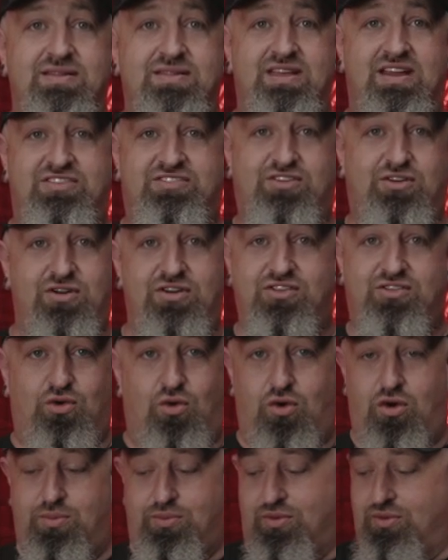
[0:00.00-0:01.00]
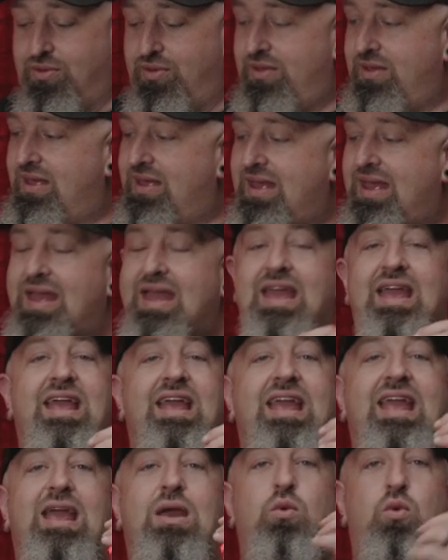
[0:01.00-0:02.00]
That skirt is horrible.
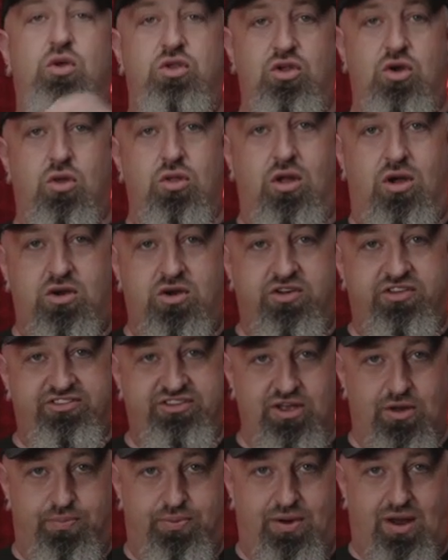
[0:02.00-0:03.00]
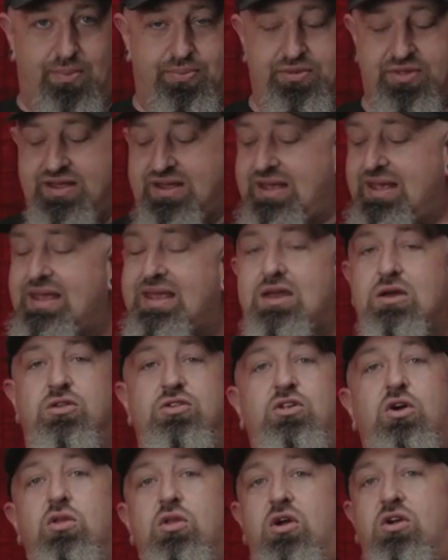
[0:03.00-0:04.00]
It will no longer seal properly. It'll
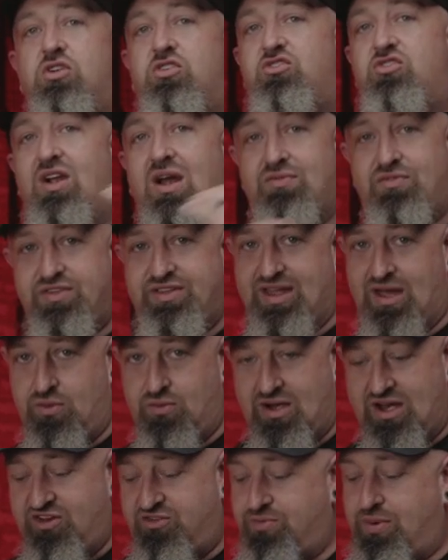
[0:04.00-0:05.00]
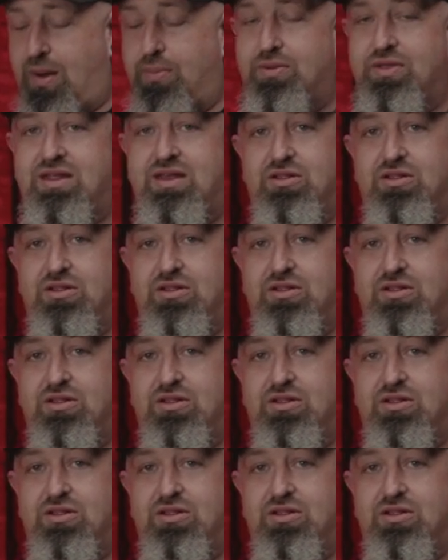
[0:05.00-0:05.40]
no longer travel downrange properly.